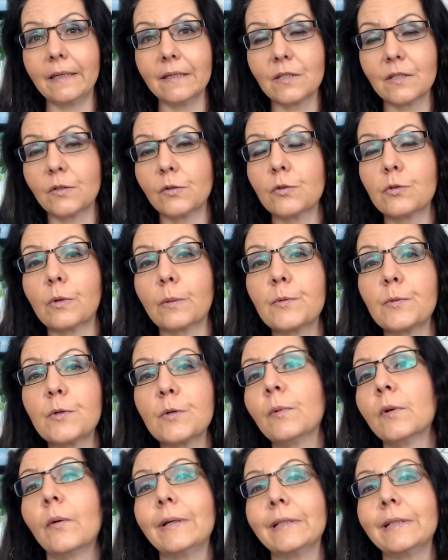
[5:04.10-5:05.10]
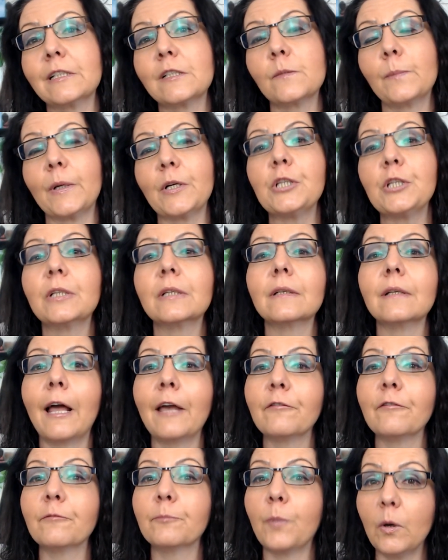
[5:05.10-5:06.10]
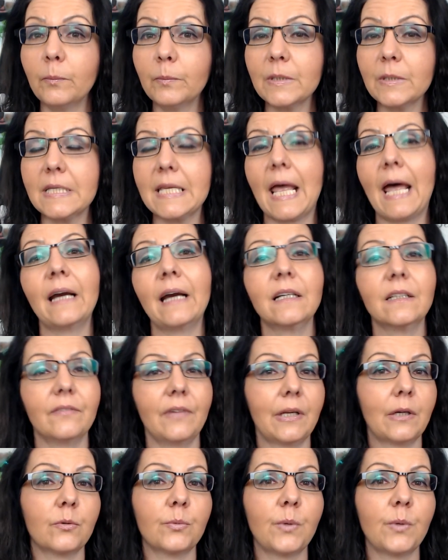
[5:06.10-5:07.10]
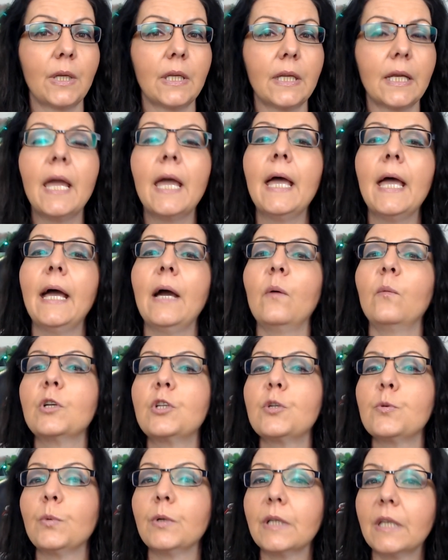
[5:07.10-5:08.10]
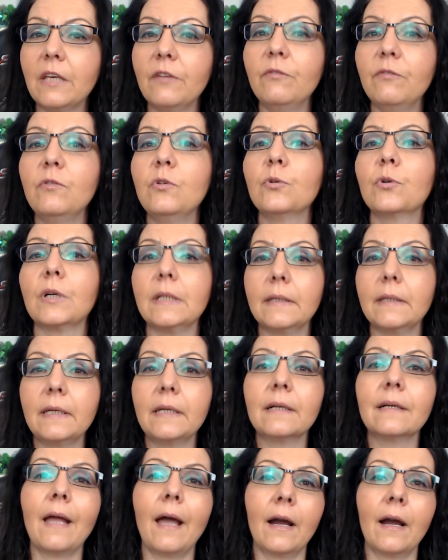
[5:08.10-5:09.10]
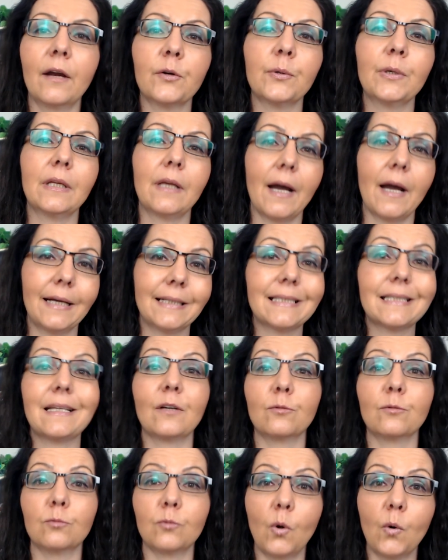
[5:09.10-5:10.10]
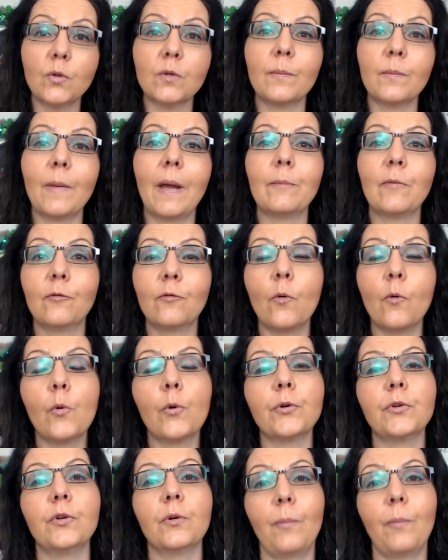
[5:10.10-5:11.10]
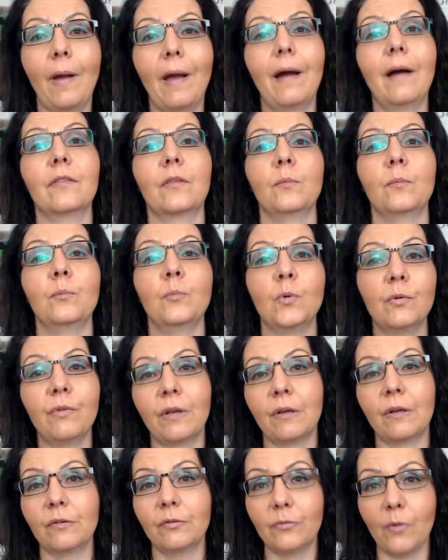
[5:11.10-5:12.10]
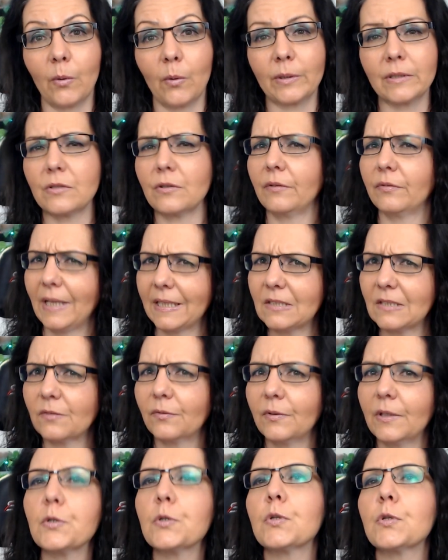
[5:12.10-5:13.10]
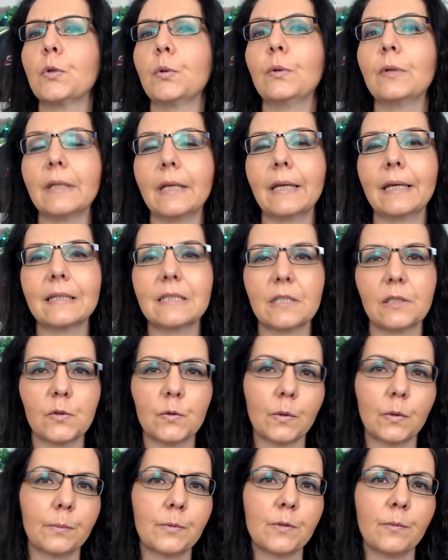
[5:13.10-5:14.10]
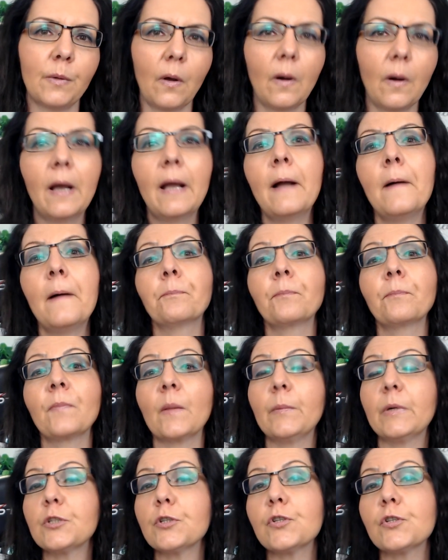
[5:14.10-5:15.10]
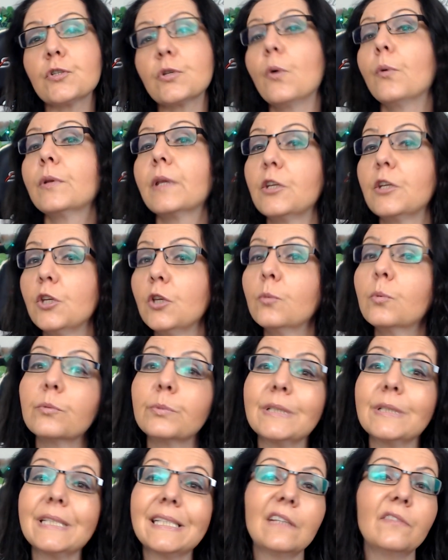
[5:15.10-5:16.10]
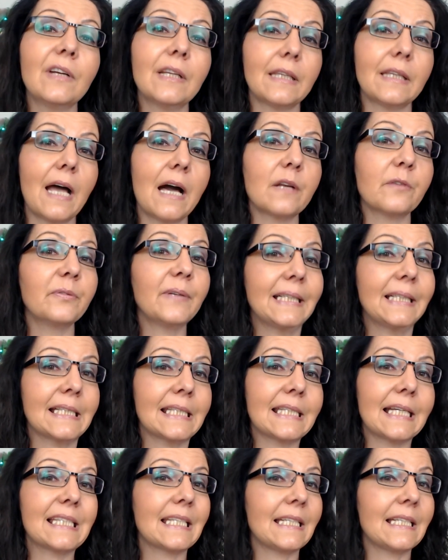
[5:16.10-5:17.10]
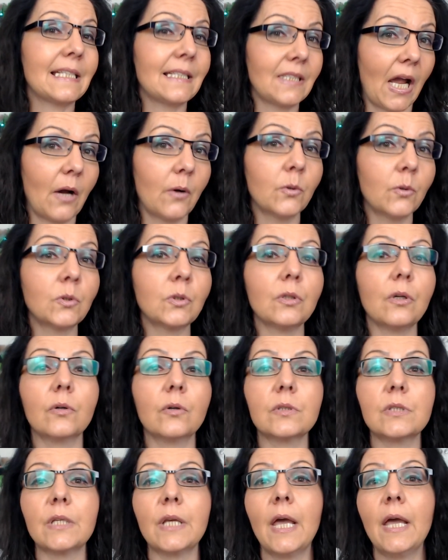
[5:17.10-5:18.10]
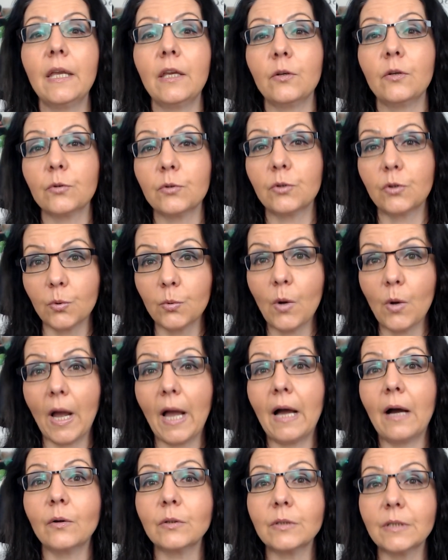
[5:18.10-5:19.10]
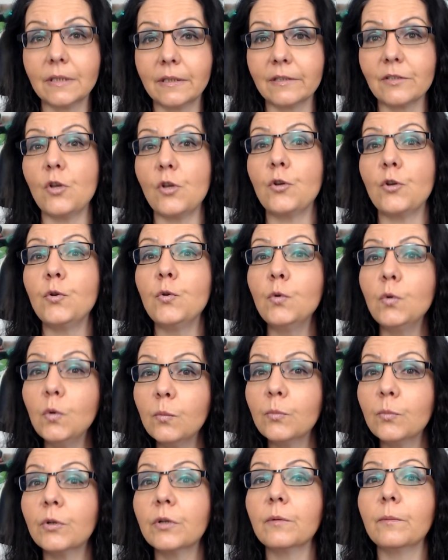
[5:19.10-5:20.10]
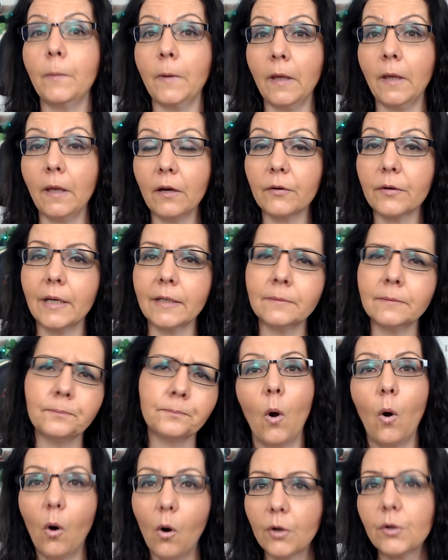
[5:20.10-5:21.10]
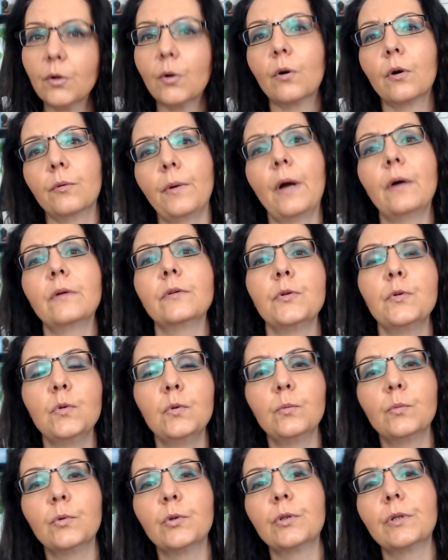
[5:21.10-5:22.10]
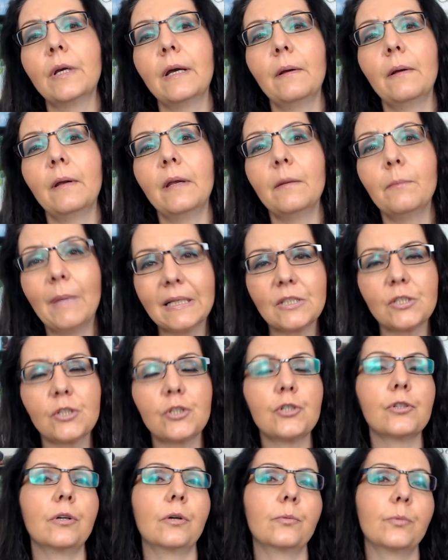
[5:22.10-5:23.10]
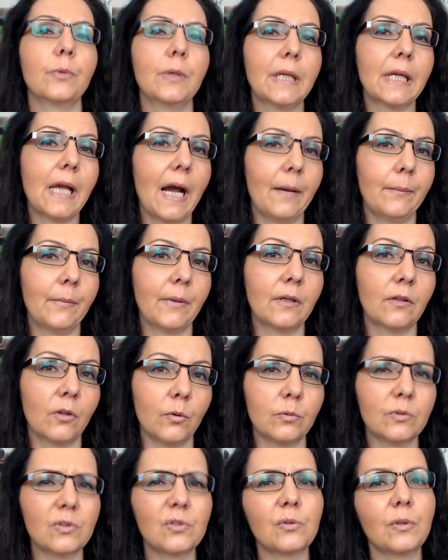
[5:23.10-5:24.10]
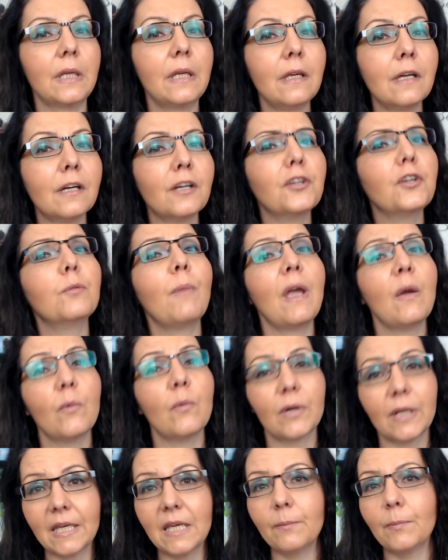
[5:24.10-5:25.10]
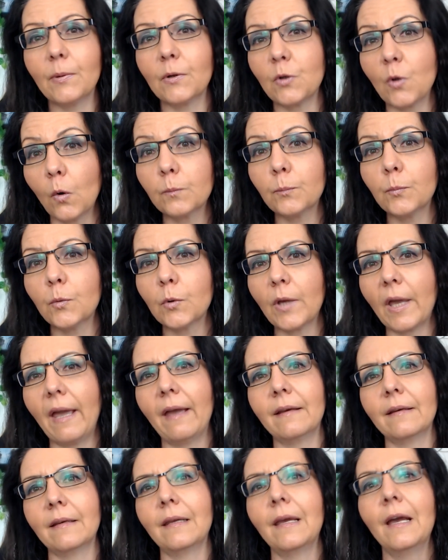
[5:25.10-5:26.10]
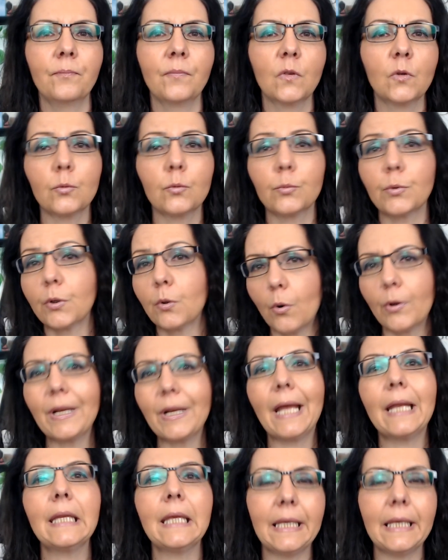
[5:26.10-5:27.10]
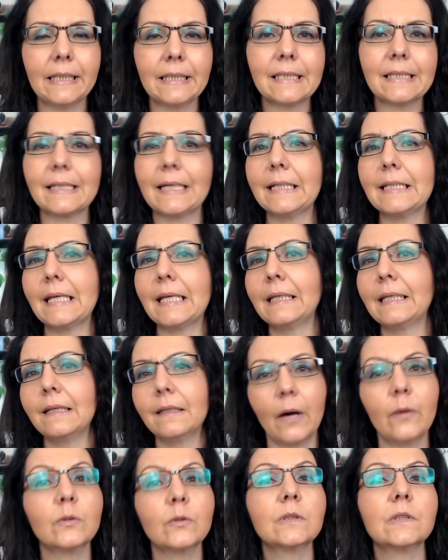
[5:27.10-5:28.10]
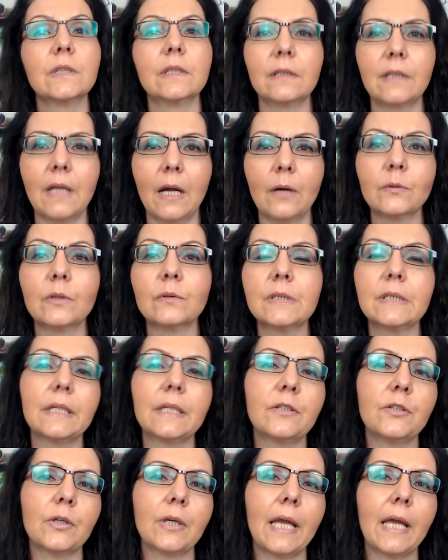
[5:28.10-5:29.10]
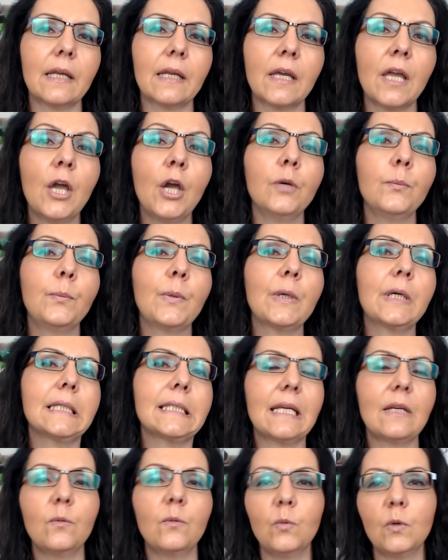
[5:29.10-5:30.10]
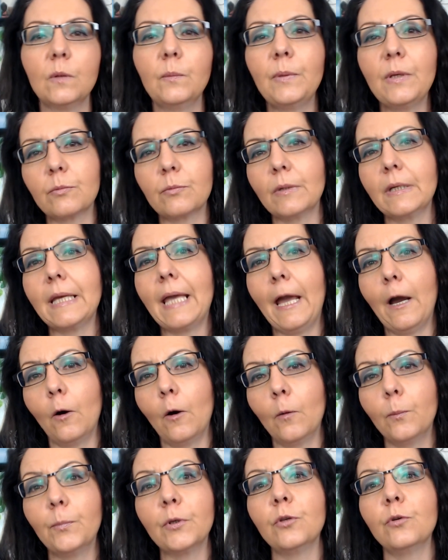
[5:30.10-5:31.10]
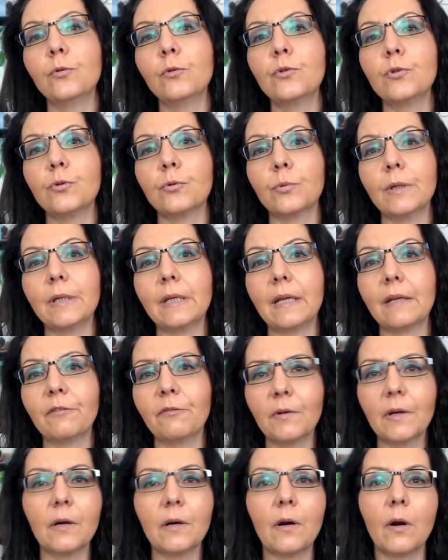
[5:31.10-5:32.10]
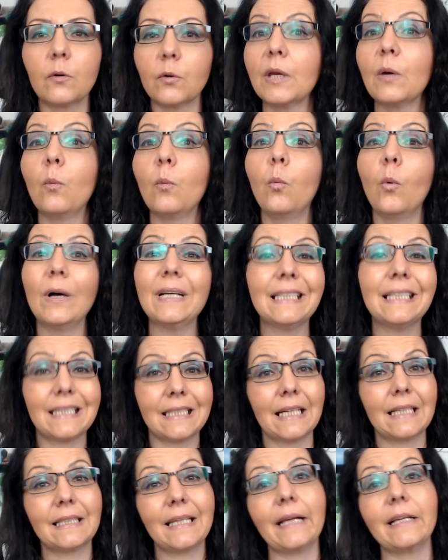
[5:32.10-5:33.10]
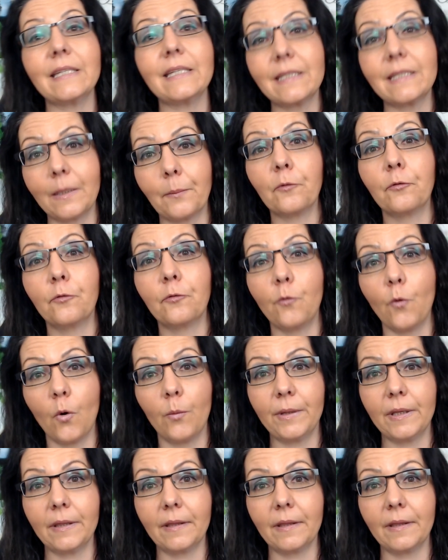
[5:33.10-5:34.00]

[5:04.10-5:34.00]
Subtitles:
is in the description below, and especially the Life Purpose Activator reading, which will give you clear and accurate guidance, that roadmap for your path moving forward. So if that's of interest to you, link is in the description below. But just know that you will receive a lot of insights and downloads, you know, throughout this new moon period, on or around the new moon. Messages are really coming through. So here you may want to keep a notebook handy to record any insights, any downloads that you're getting, because it will be really helping you to really then figure out, okay, what is that next step for me